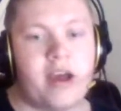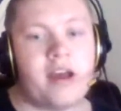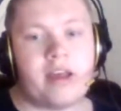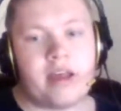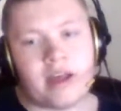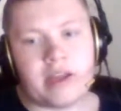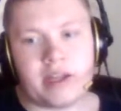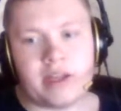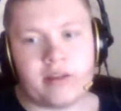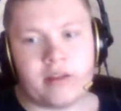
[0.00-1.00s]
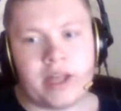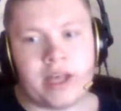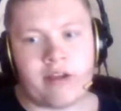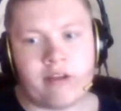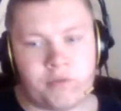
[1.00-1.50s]
and I
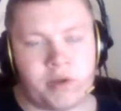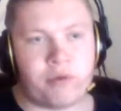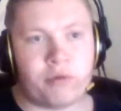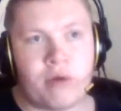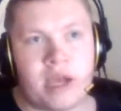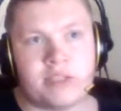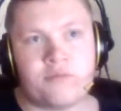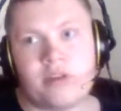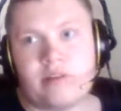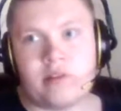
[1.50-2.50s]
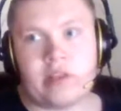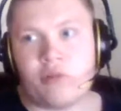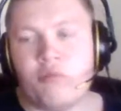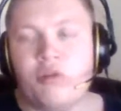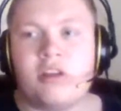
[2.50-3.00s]
really want to ask what the
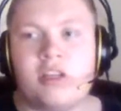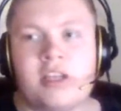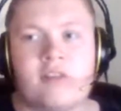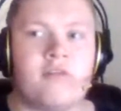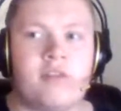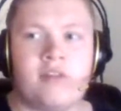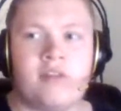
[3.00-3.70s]
community thinks of this,